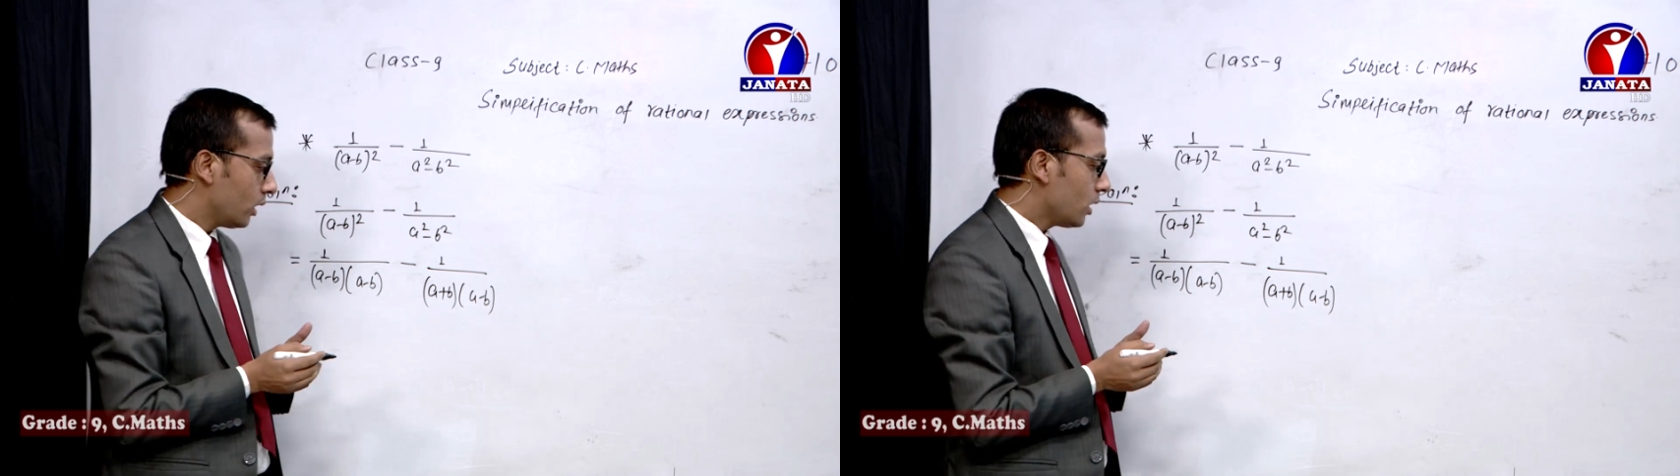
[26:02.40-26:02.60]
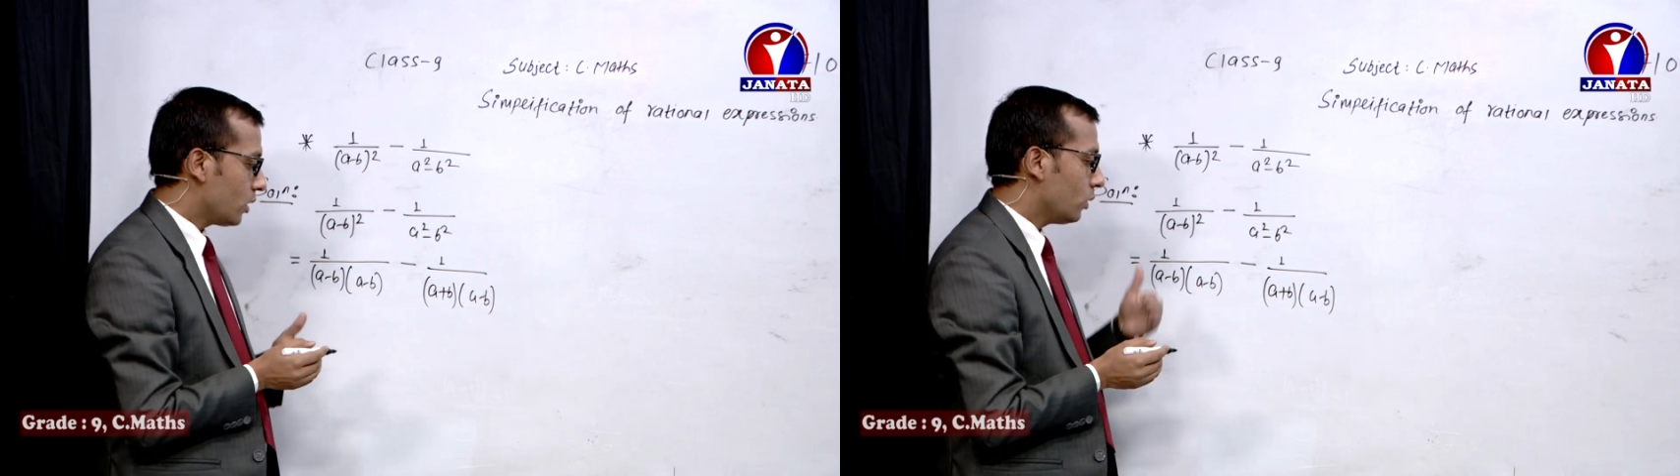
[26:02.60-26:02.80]

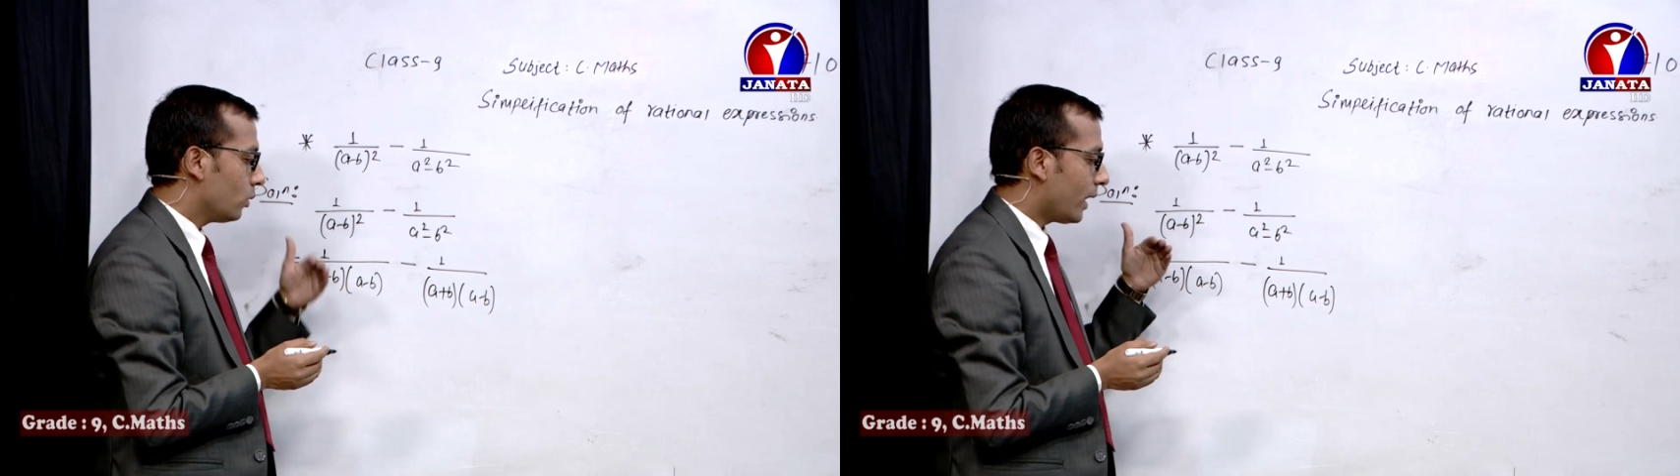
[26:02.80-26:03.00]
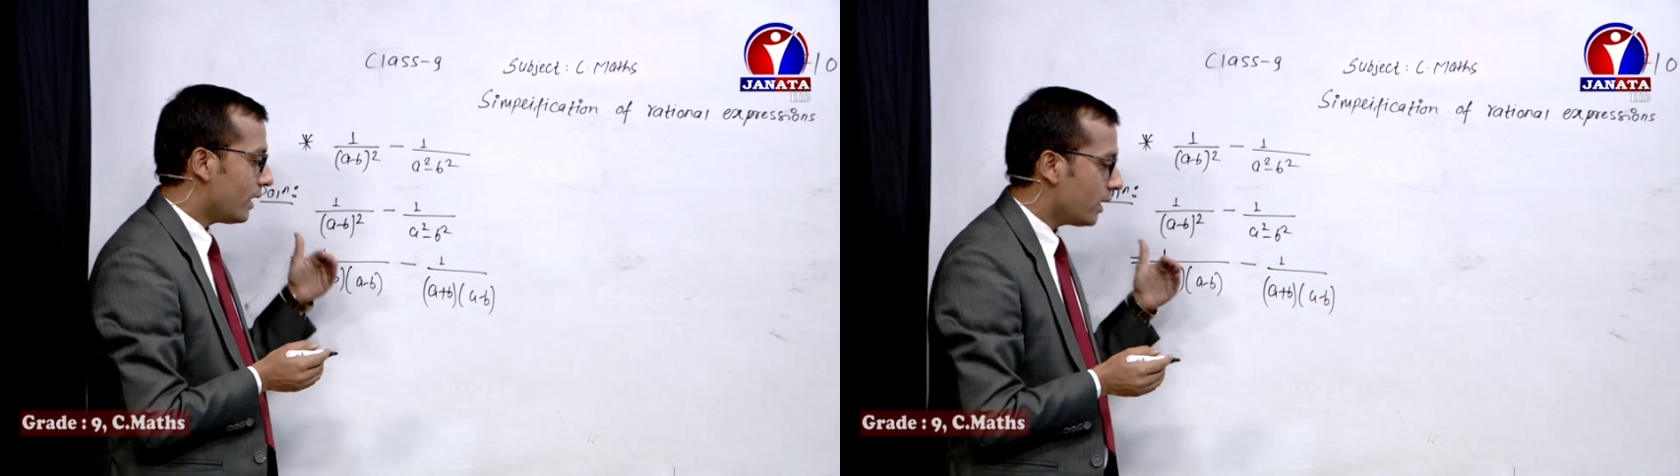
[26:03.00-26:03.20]
So
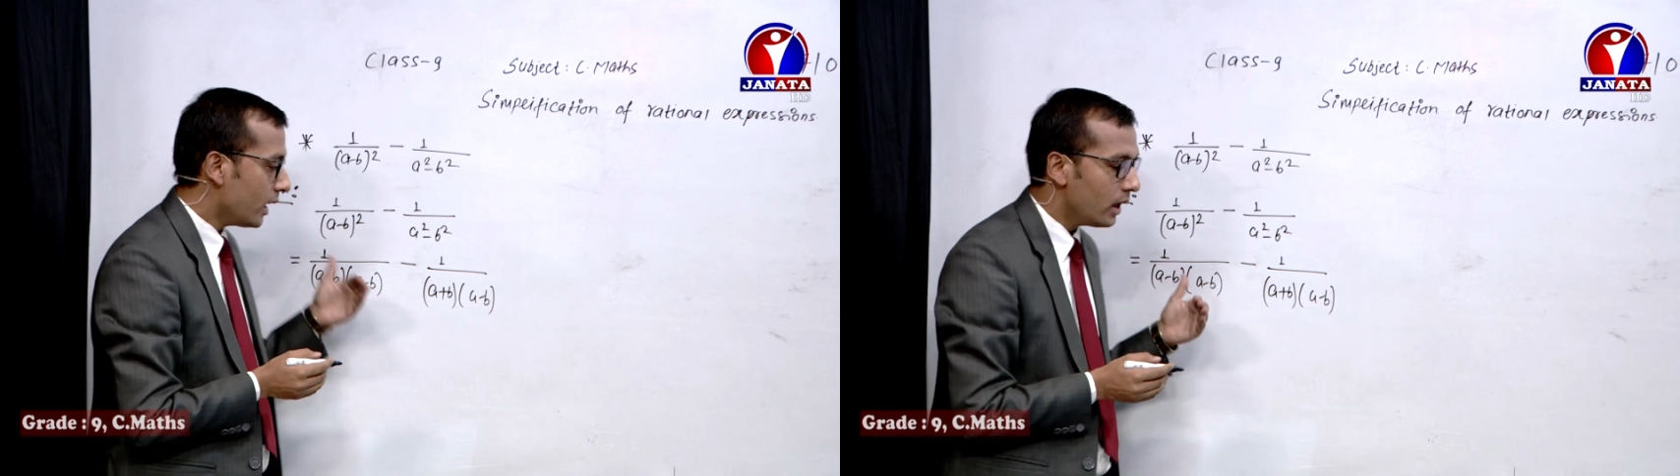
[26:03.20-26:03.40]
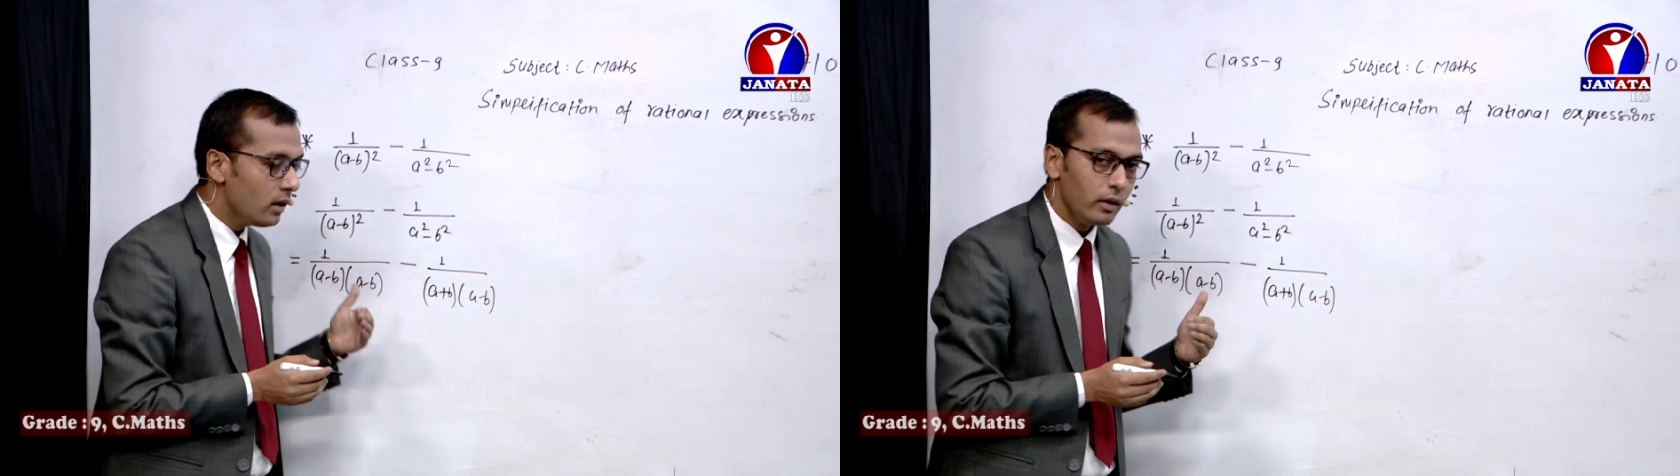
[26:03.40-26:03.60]
while
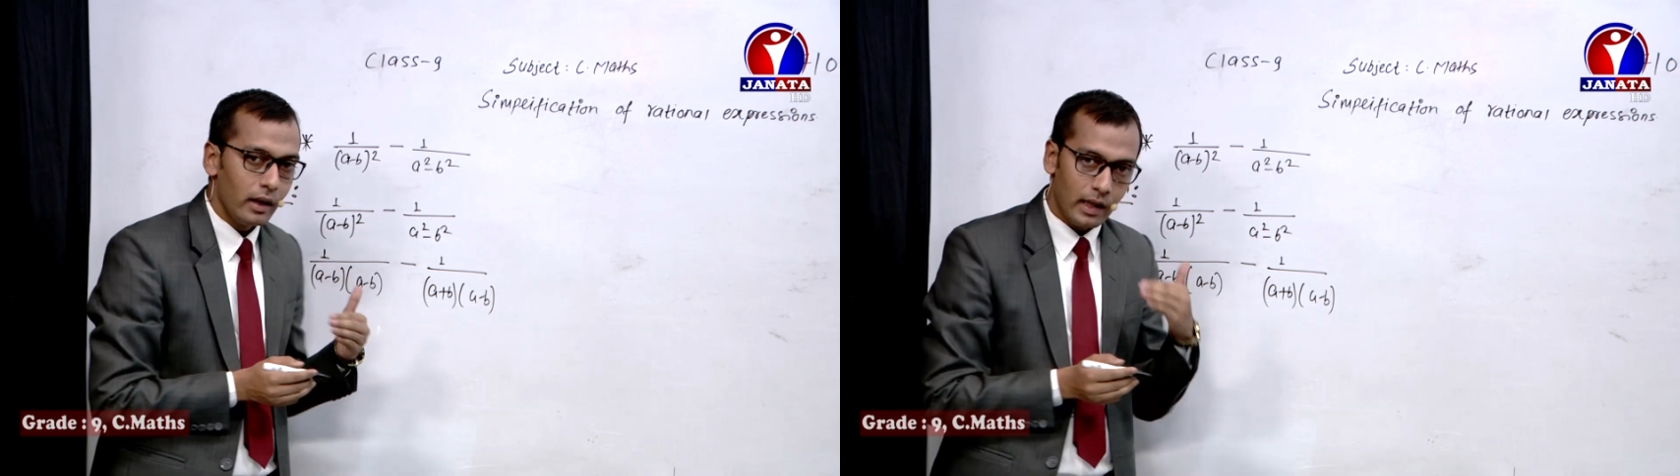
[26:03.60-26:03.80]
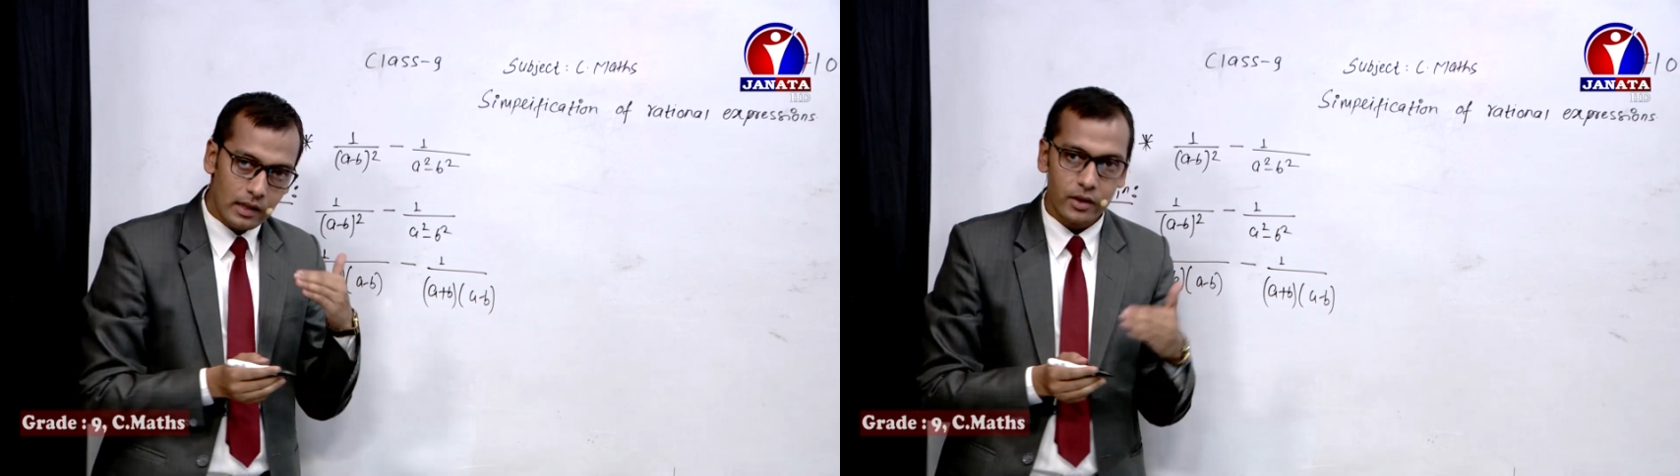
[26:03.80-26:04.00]
taking
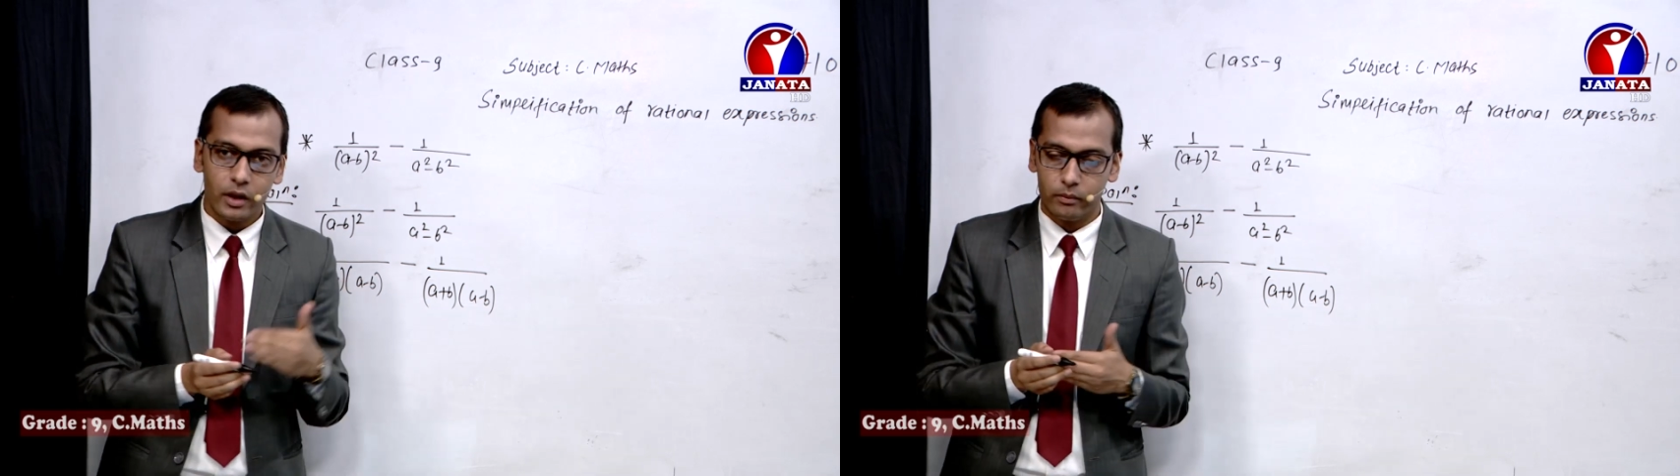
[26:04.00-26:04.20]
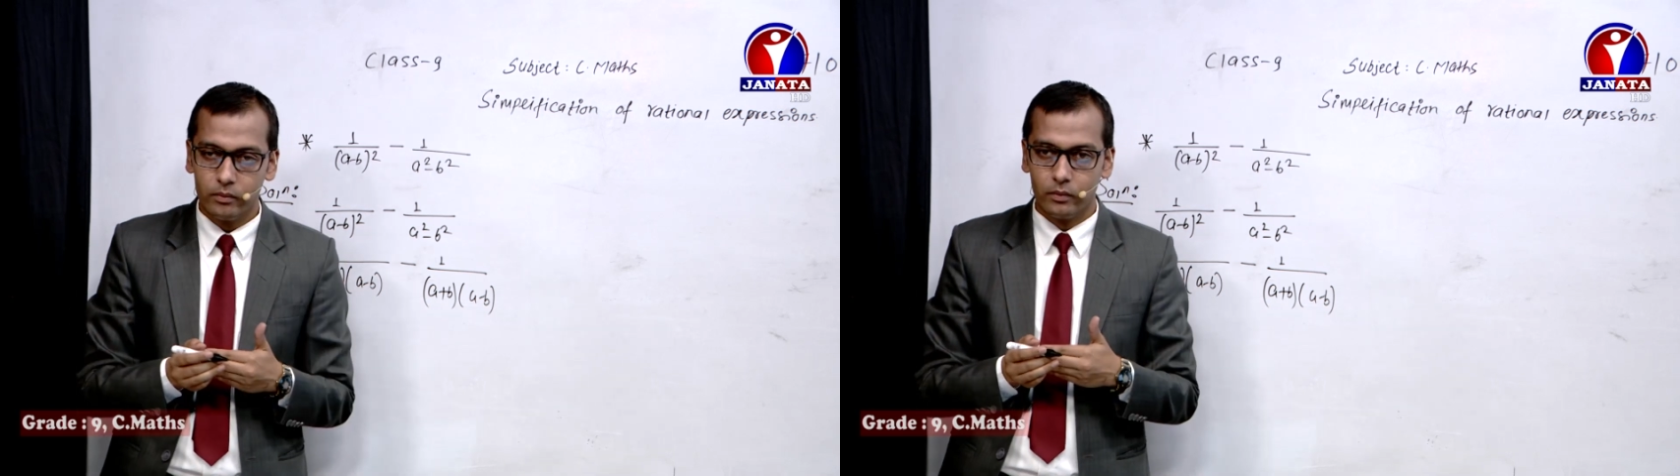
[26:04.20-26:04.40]

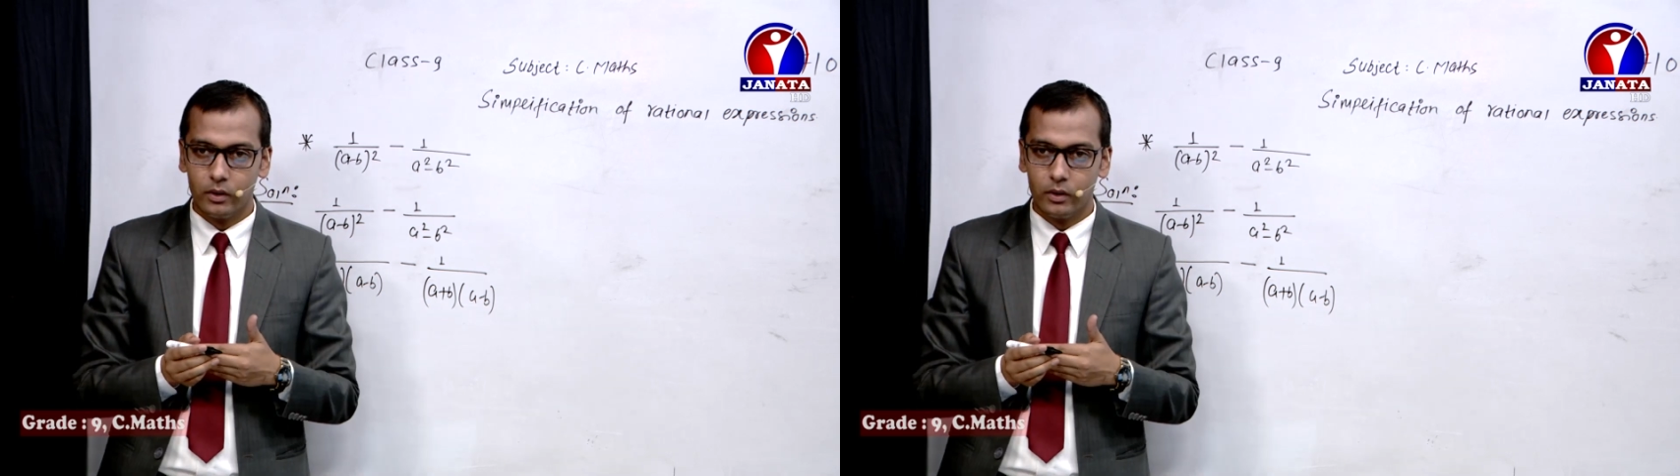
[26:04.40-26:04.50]
LCM